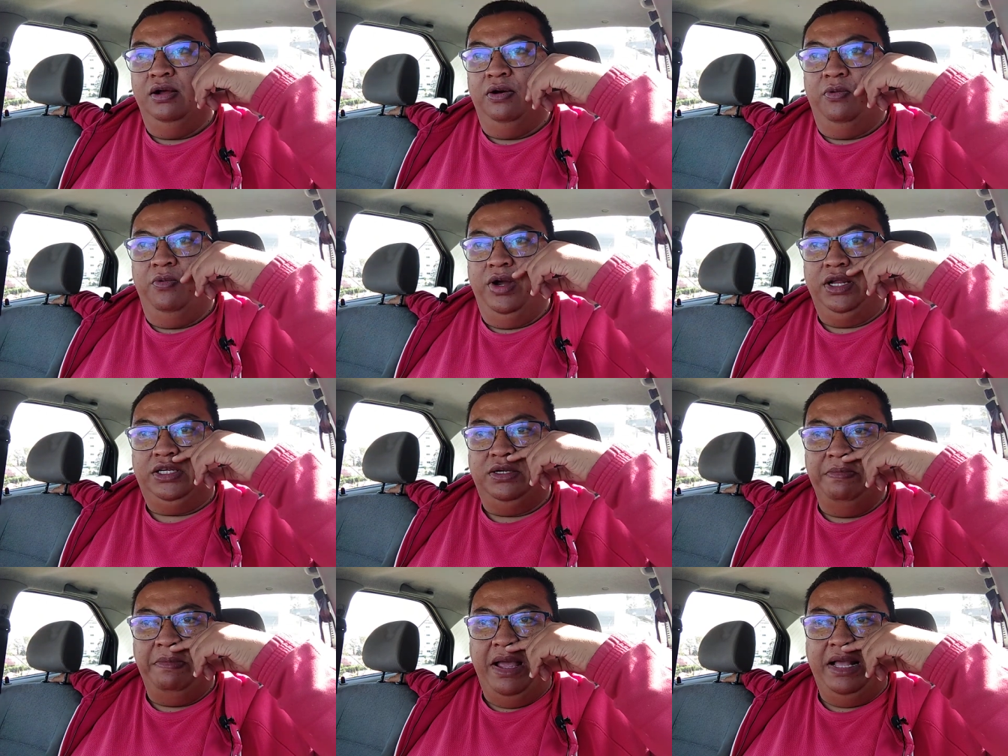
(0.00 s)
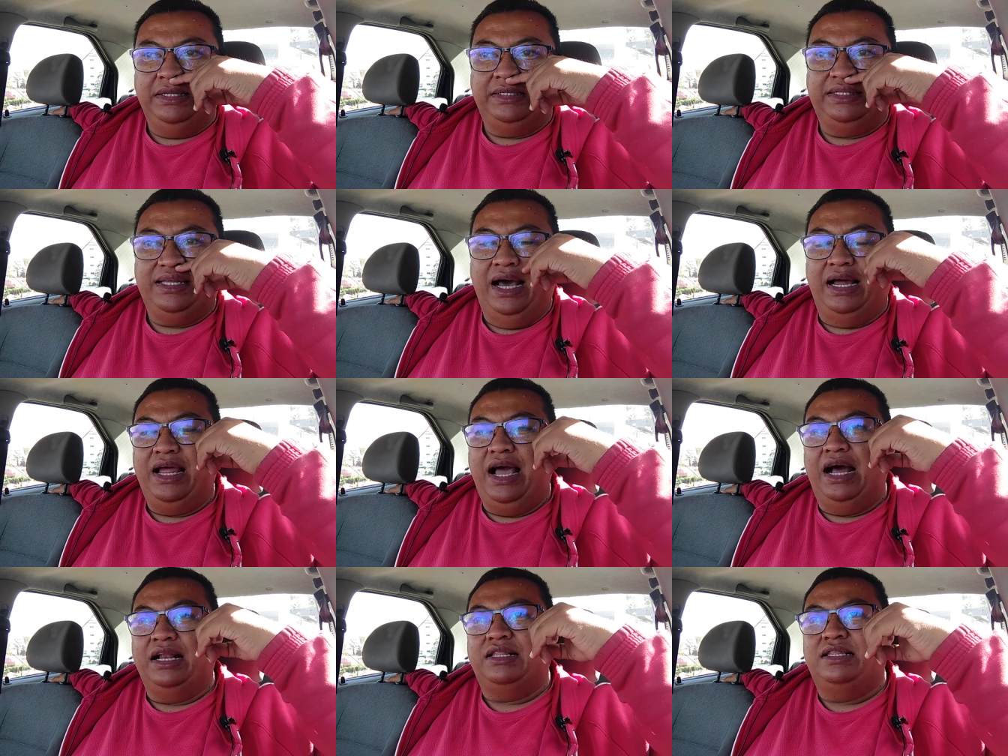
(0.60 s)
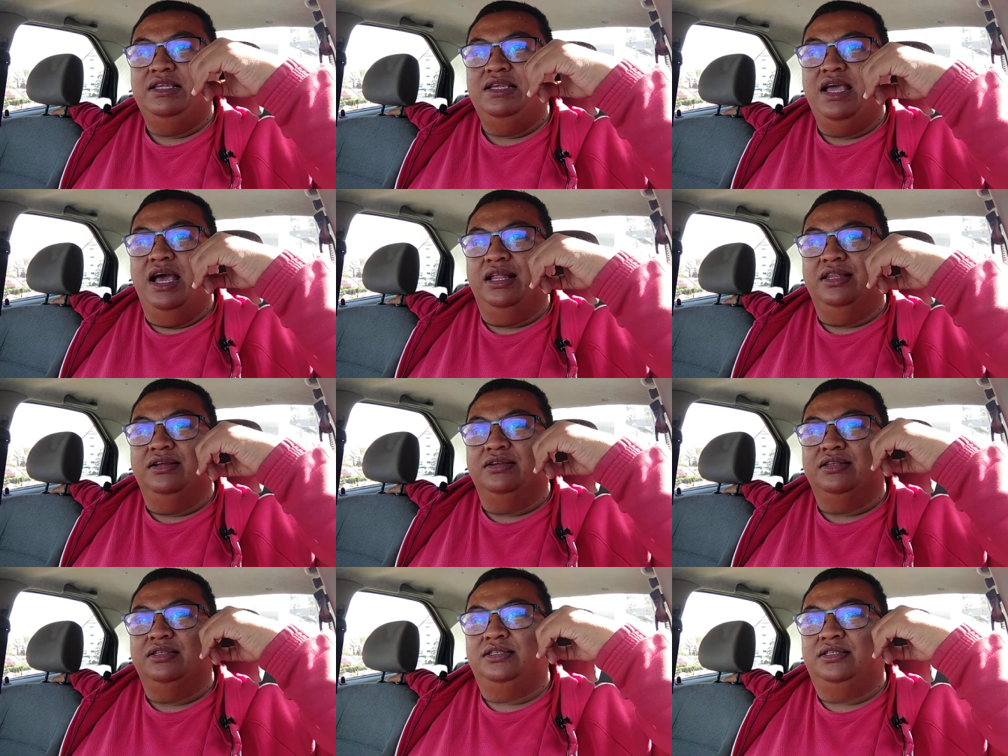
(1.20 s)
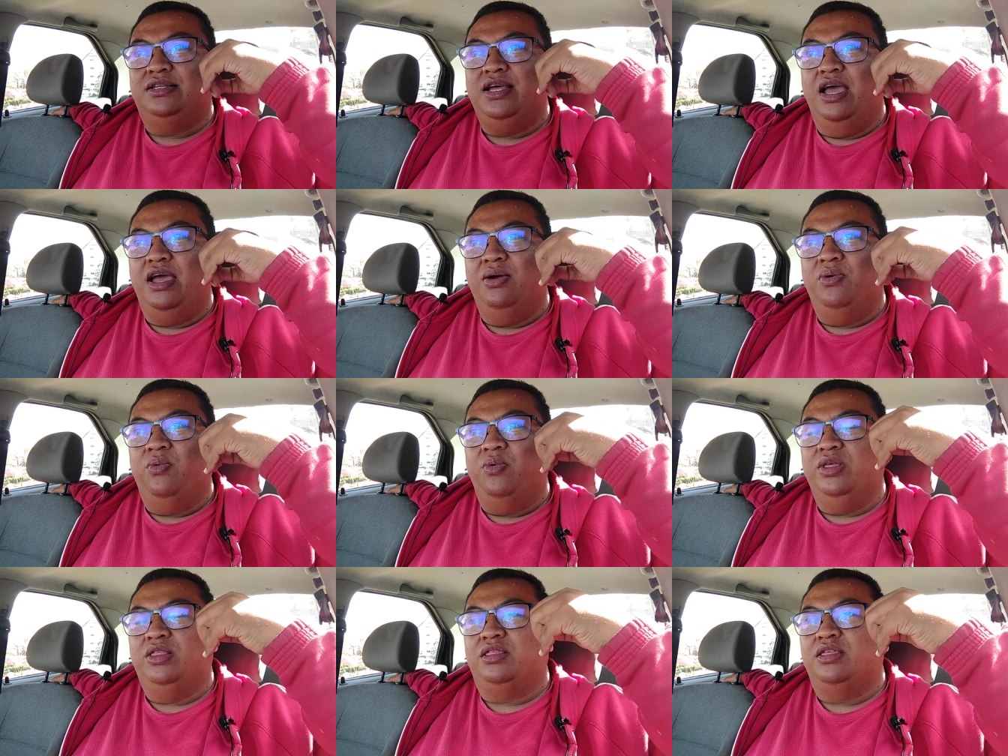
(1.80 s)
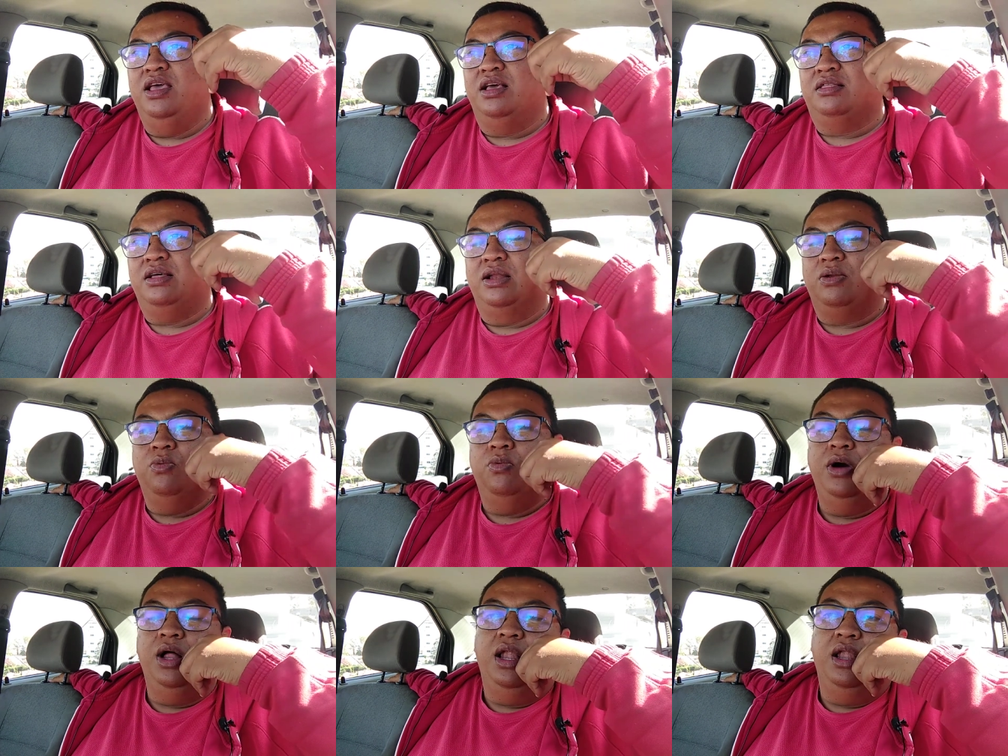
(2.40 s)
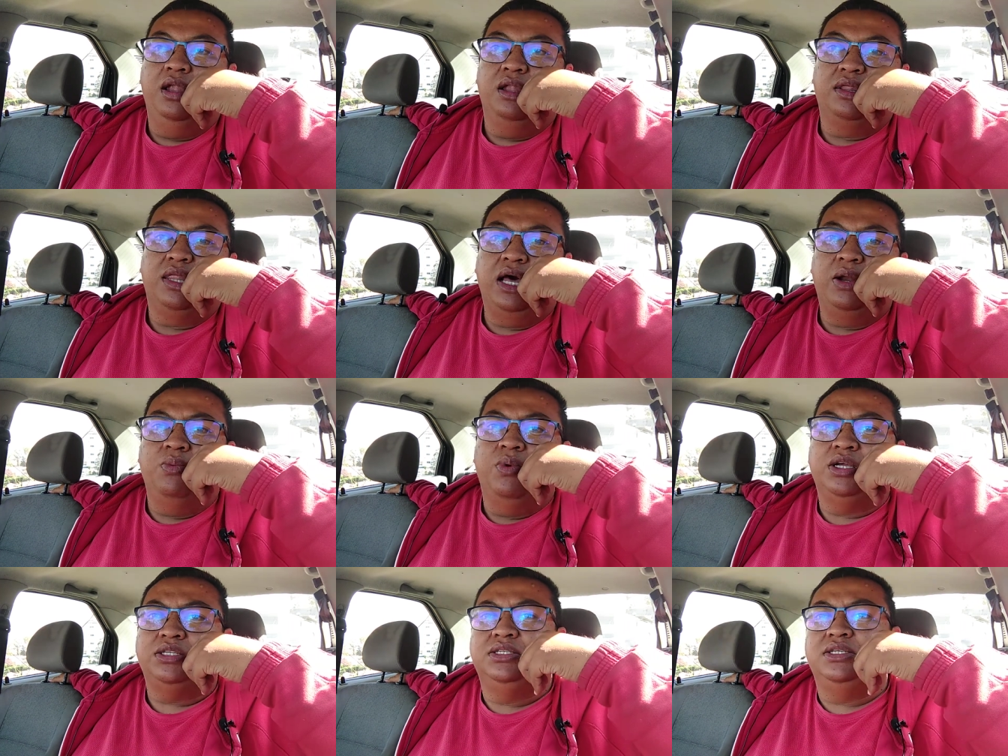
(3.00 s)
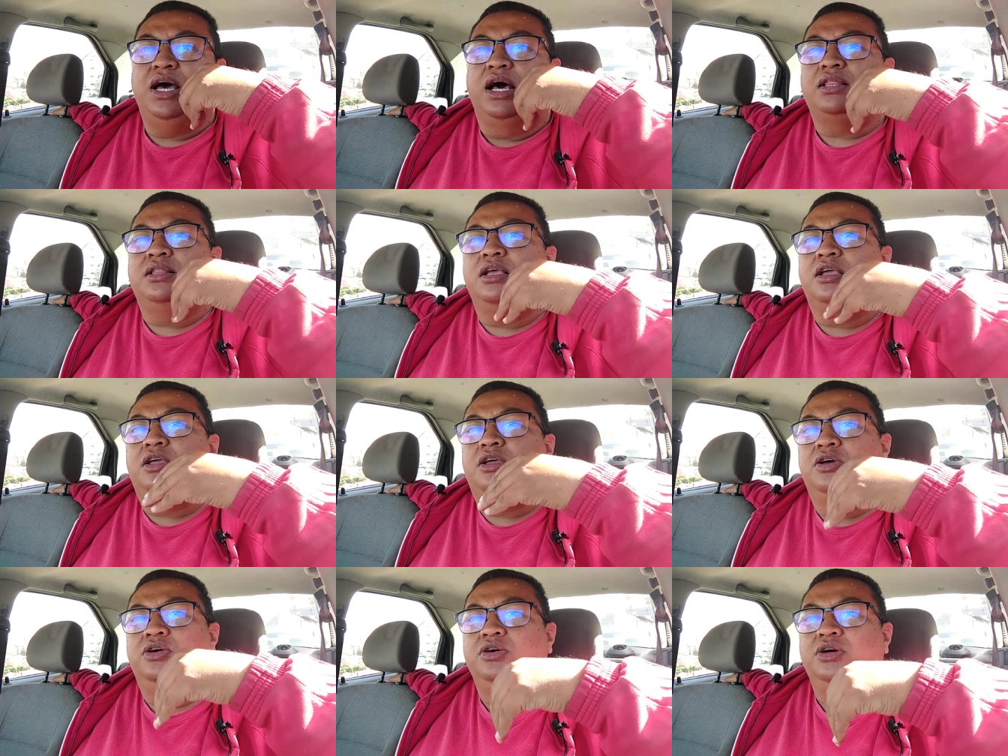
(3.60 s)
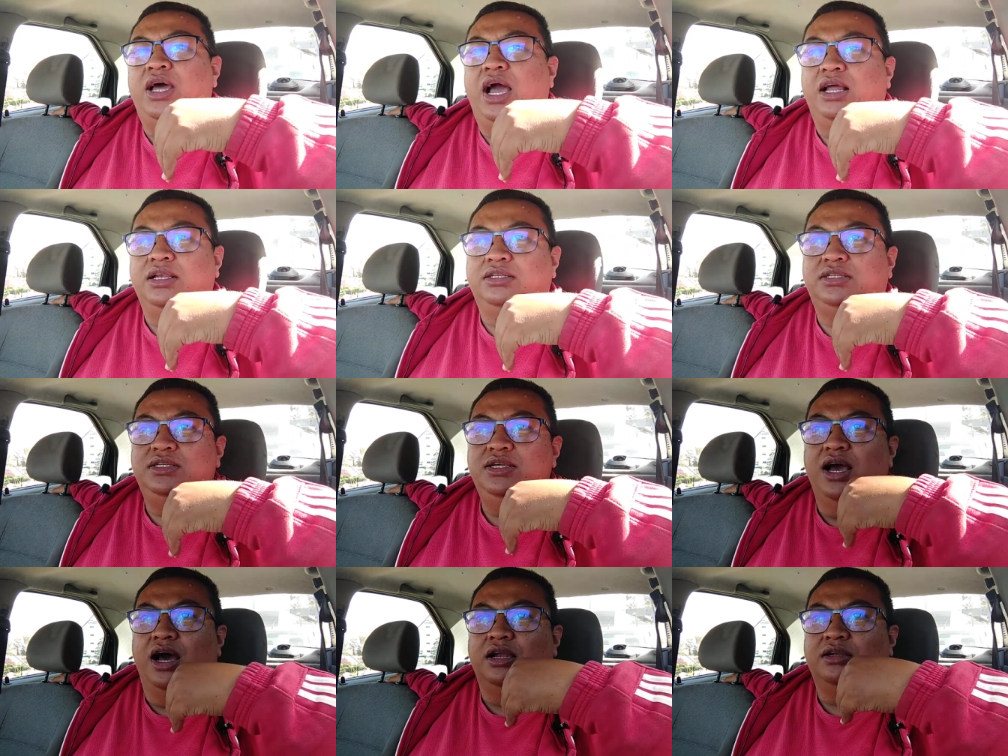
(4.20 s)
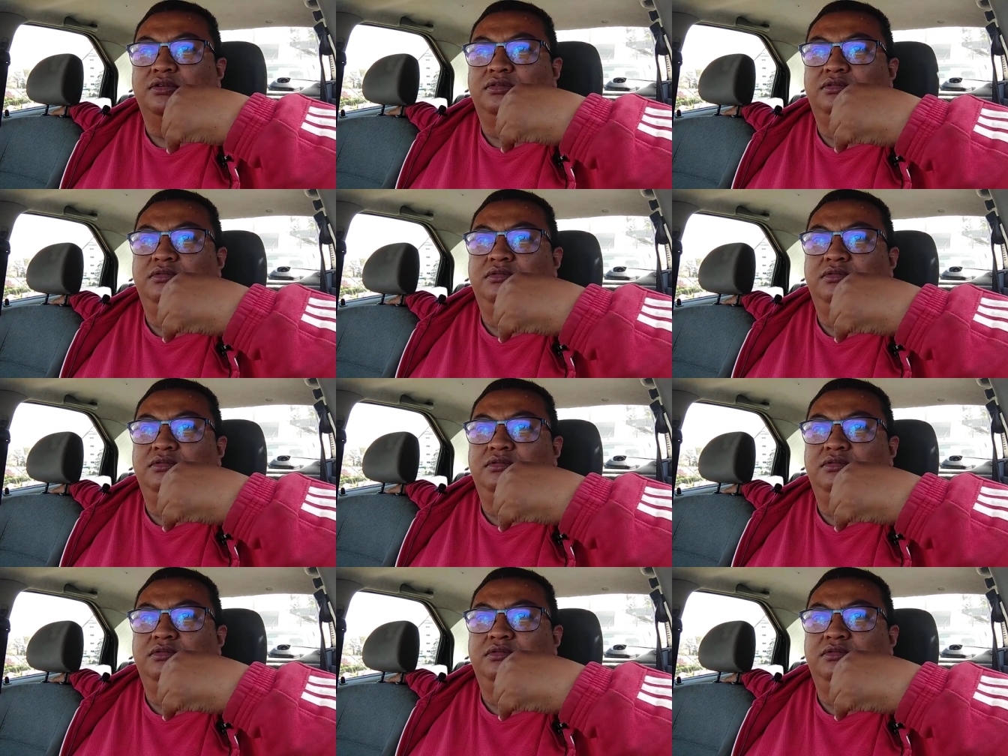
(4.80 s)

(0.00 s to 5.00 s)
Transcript: which means that at the end of the day we think that, whoa, that was not a good idea